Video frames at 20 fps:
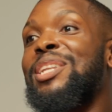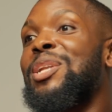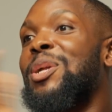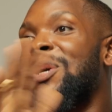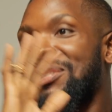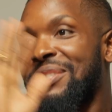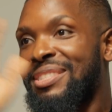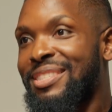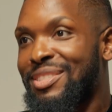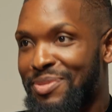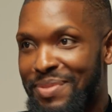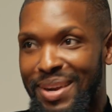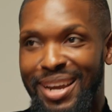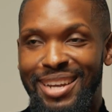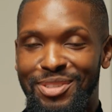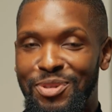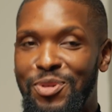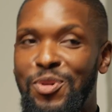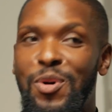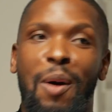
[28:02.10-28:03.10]
a lot,
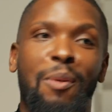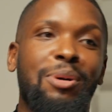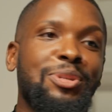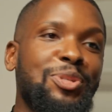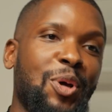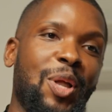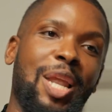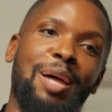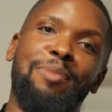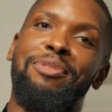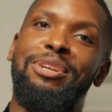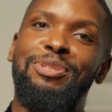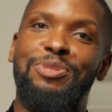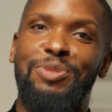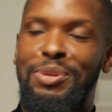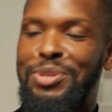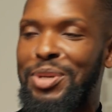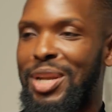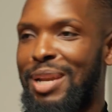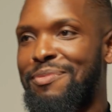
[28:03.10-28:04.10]
right? Oh, I want to collaborate
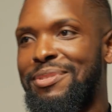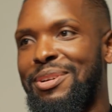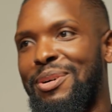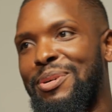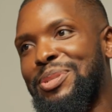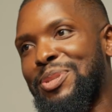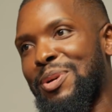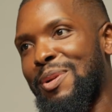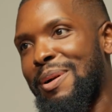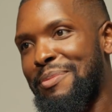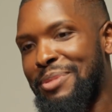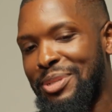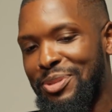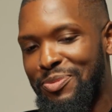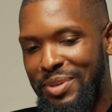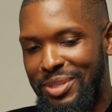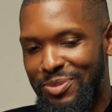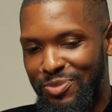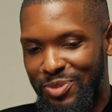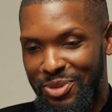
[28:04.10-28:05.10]

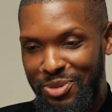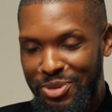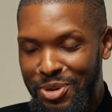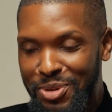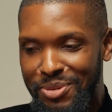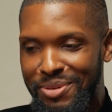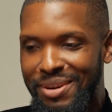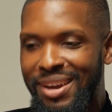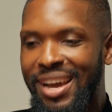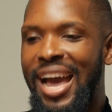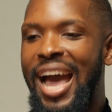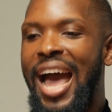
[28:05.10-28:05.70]
with you.